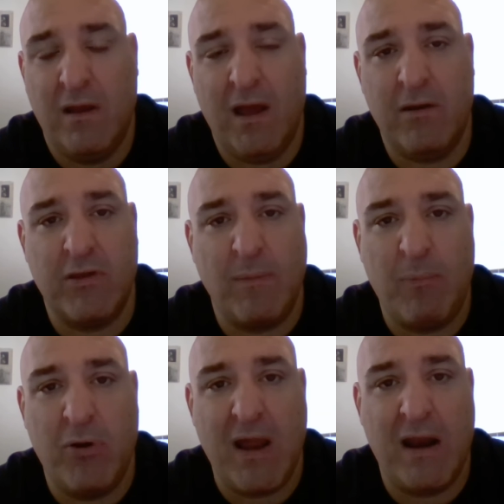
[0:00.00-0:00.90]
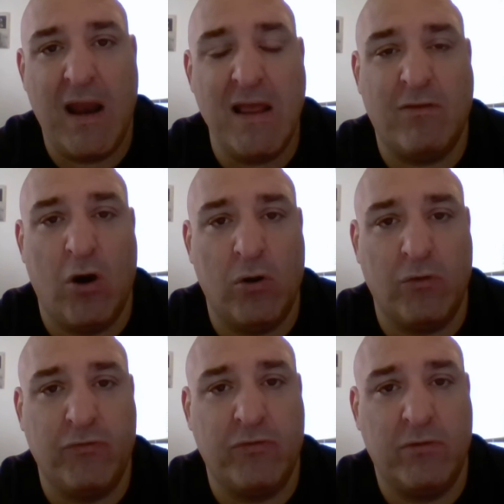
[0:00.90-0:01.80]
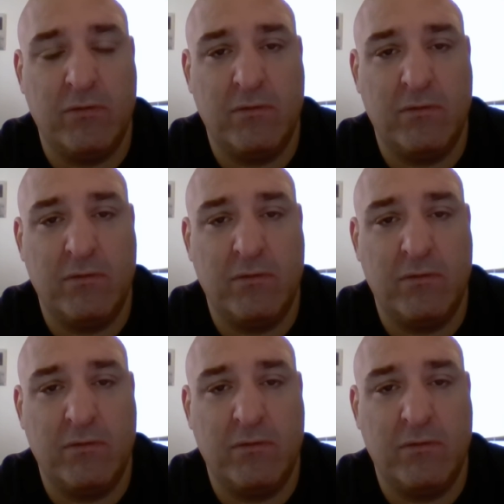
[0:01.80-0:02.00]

I don't think I'll be putting out any totals